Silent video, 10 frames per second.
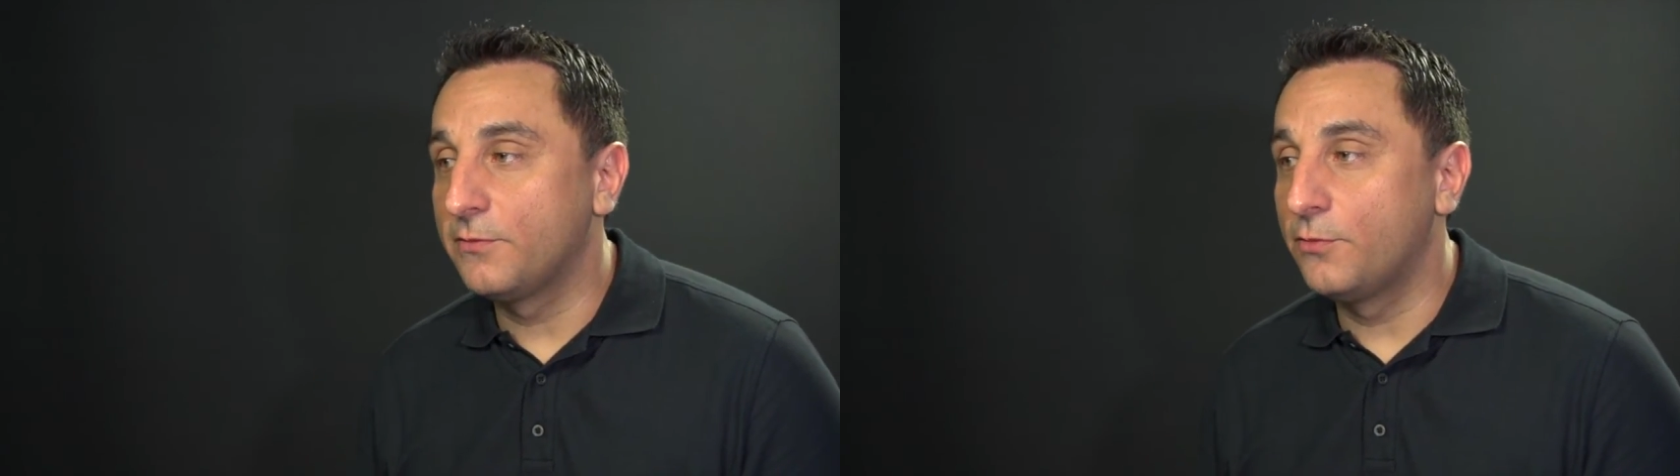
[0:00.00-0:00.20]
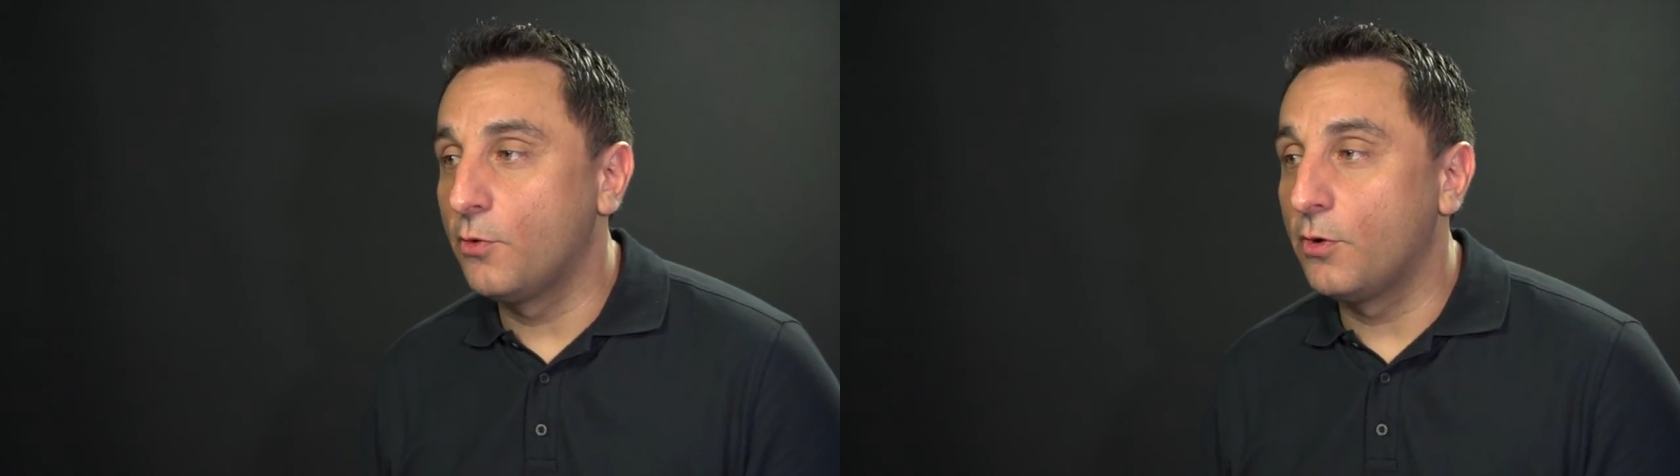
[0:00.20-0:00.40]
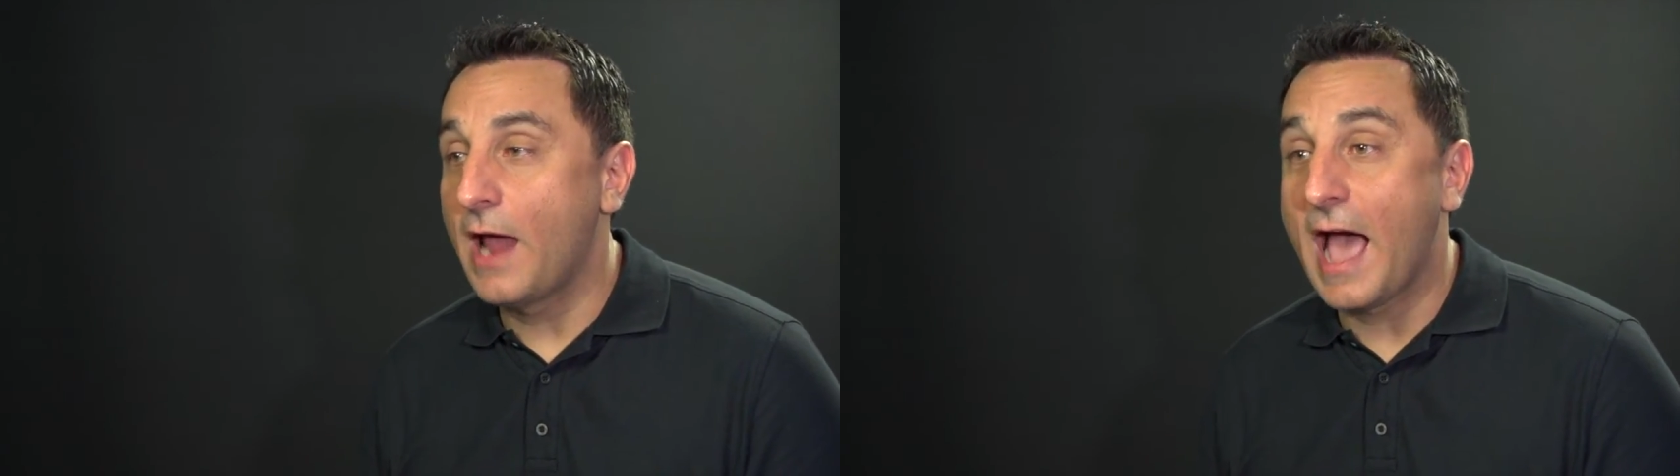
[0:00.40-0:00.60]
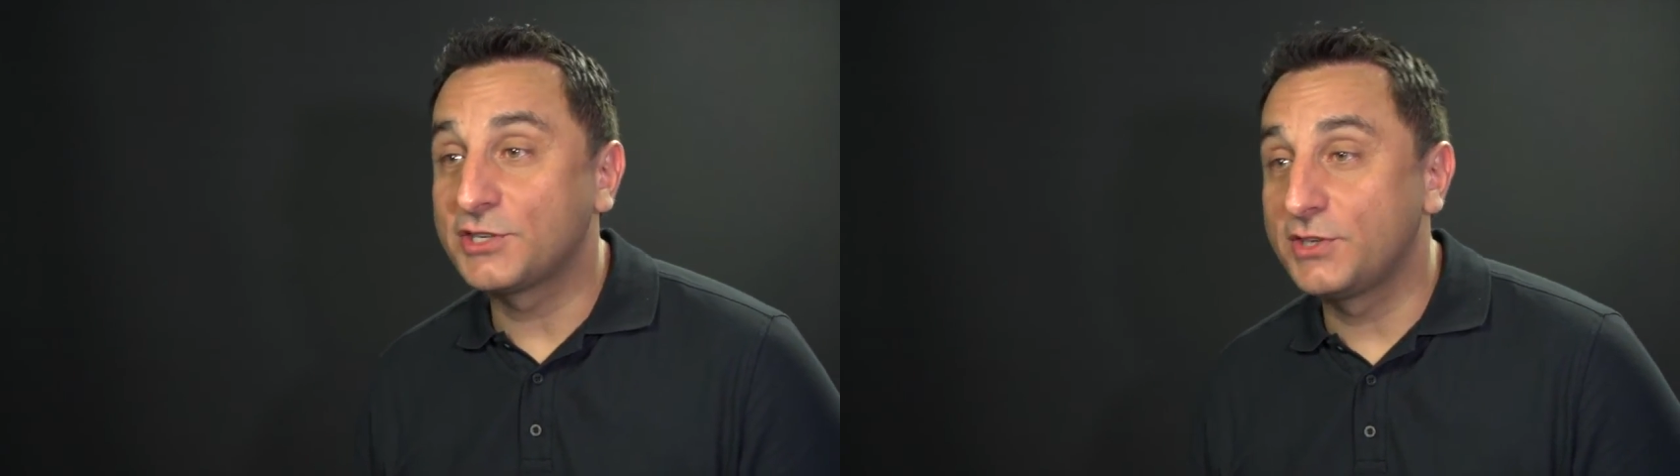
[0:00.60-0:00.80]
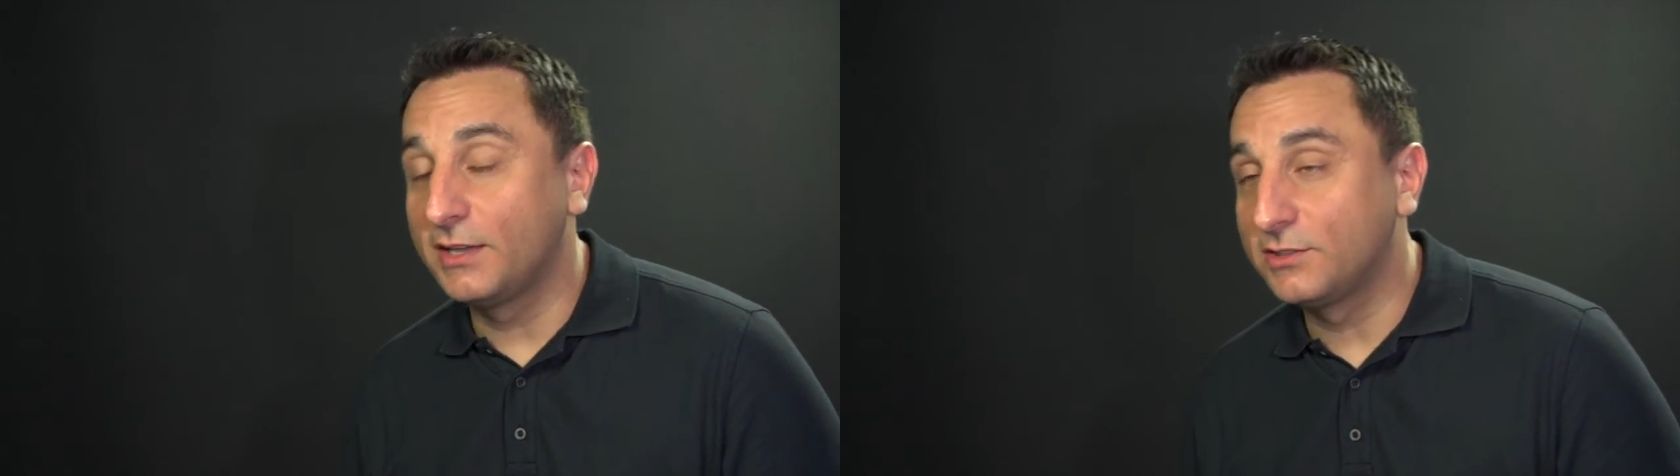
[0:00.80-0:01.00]
for
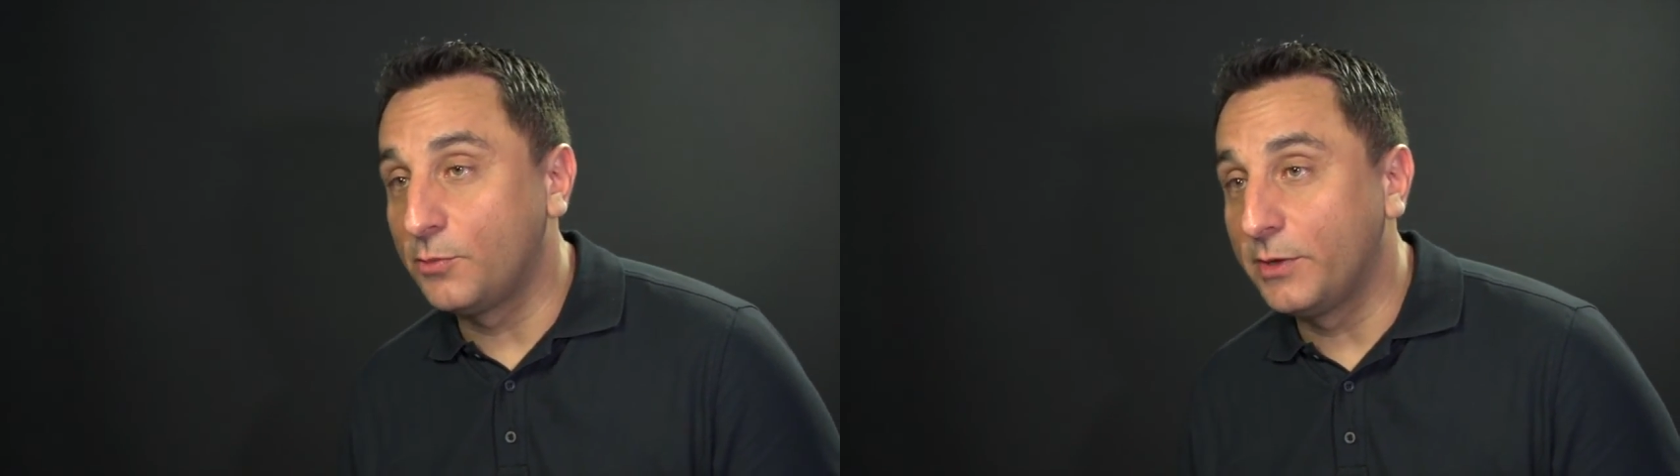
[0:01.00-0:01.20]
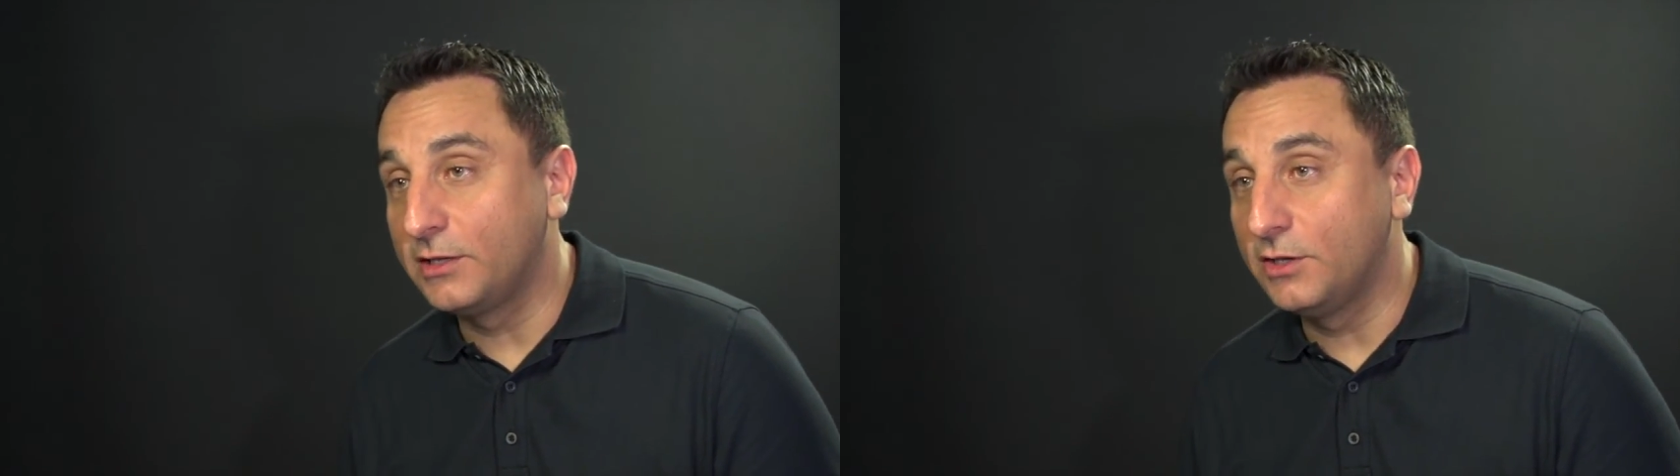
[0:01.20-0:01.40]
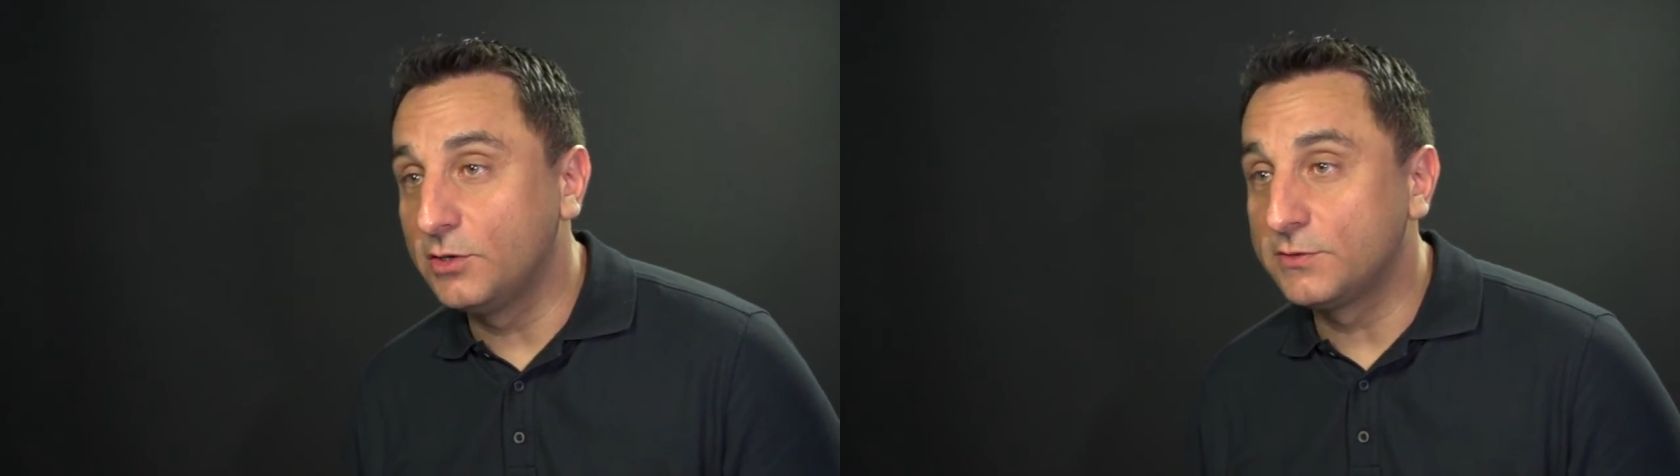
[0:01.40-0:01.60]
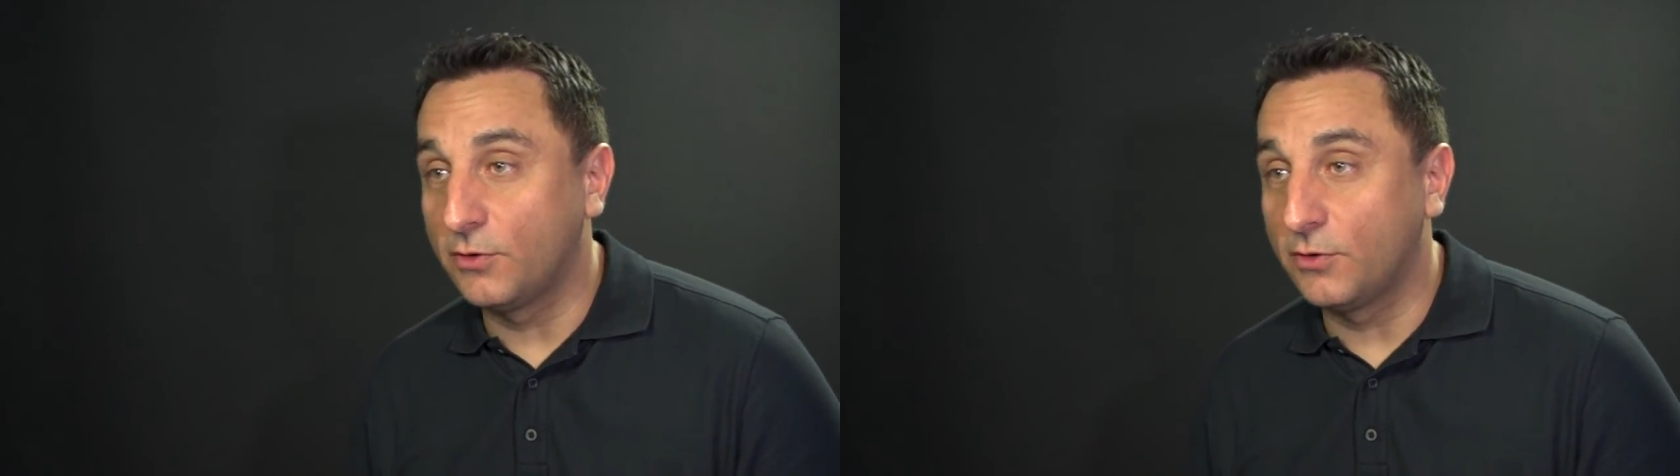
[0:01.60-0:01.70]
hashtags that are being used,